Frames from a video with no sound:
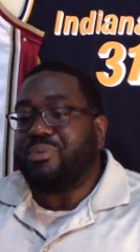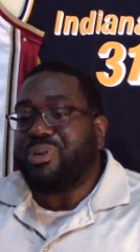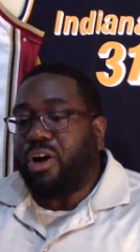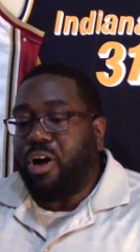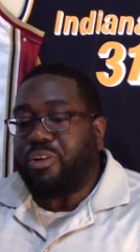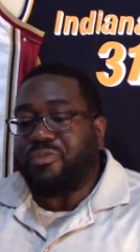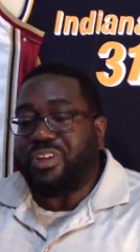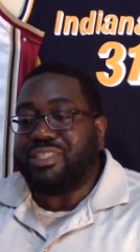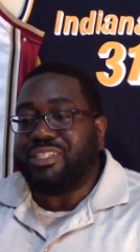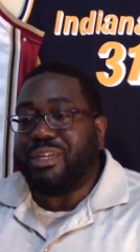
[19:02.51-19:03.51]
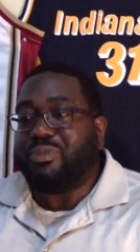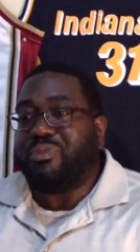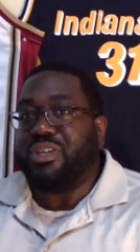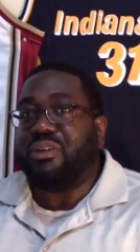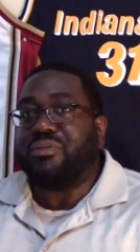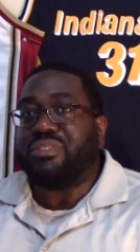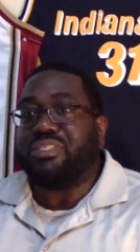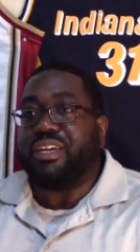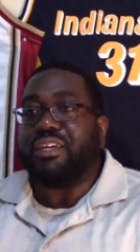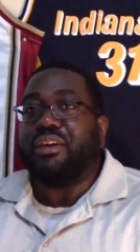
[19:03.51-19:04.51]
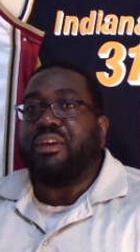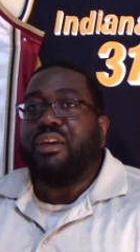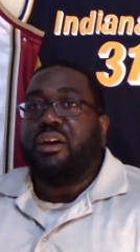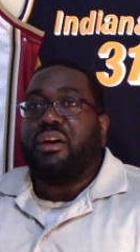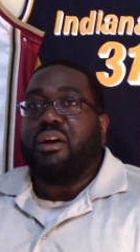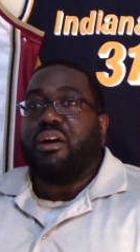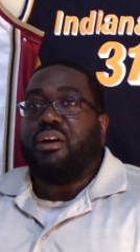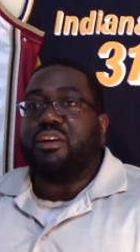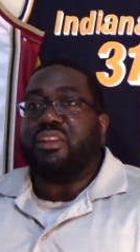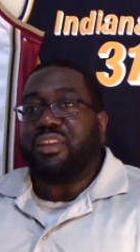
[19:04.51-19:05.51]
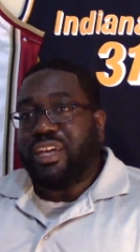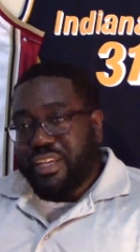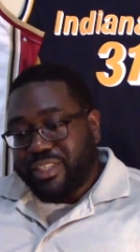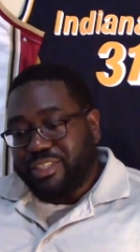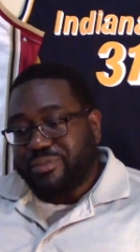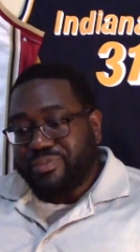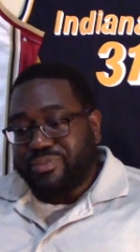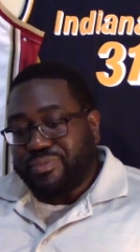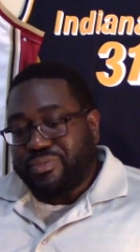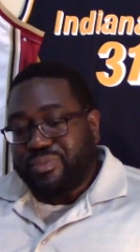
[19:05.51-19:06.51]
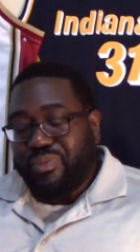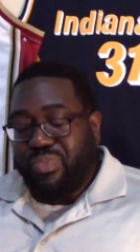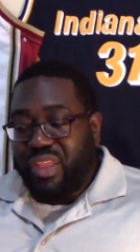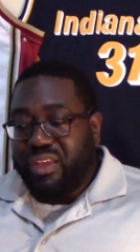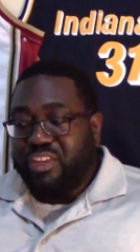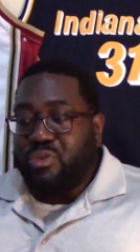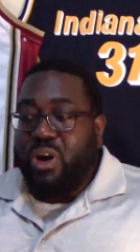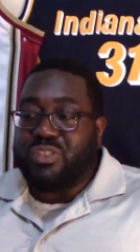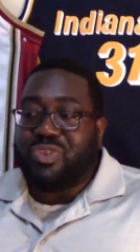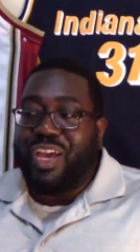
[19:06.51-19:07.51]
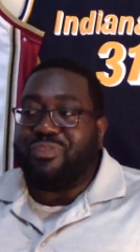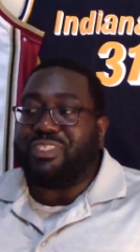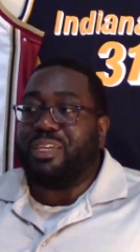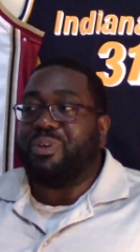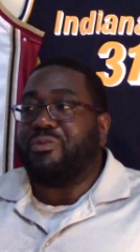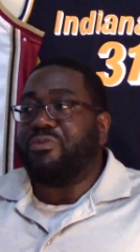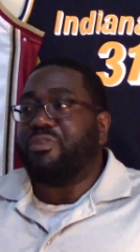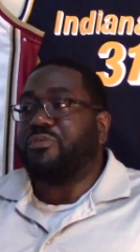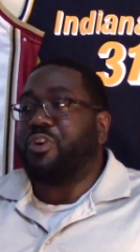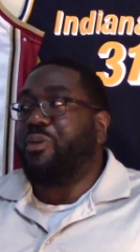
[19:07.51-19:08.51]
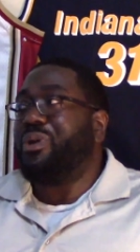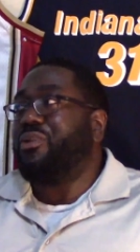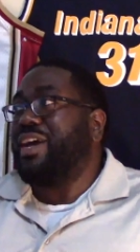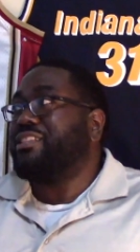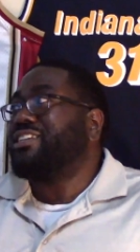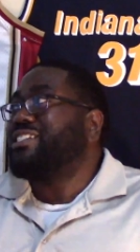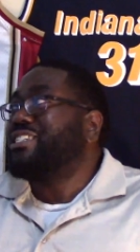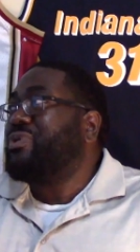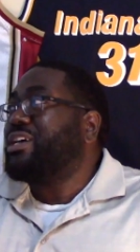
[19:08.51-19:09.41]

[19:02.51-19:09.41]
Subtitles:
to be hard for any team to beat Golden State. Unless you also have a team, if Carmelo Anthony, and that's why I